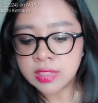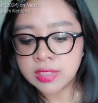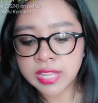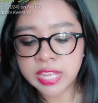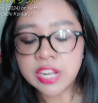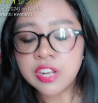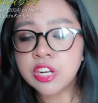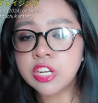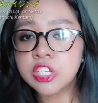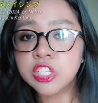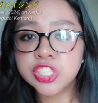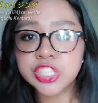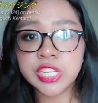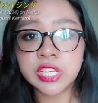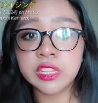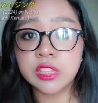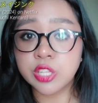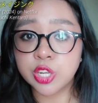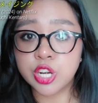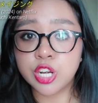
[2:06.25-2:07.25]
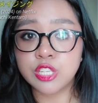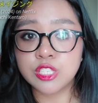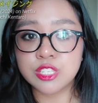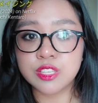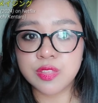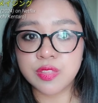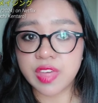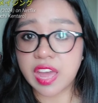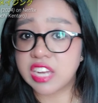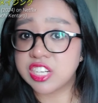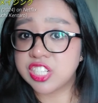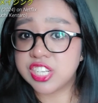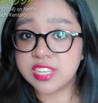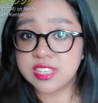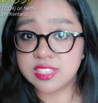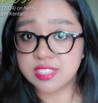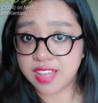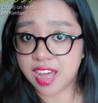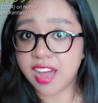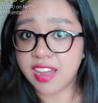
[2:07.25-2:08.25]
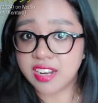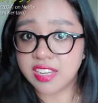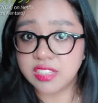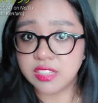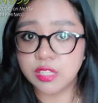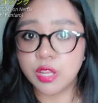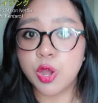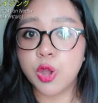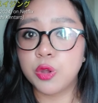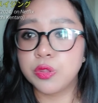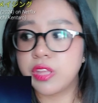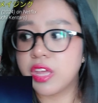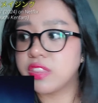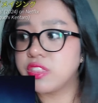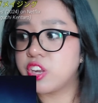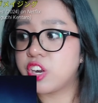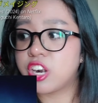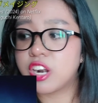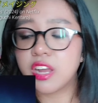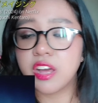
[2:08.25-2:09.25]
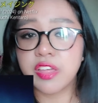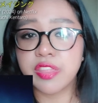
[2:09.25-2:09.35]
later she learns that she's not alone and there are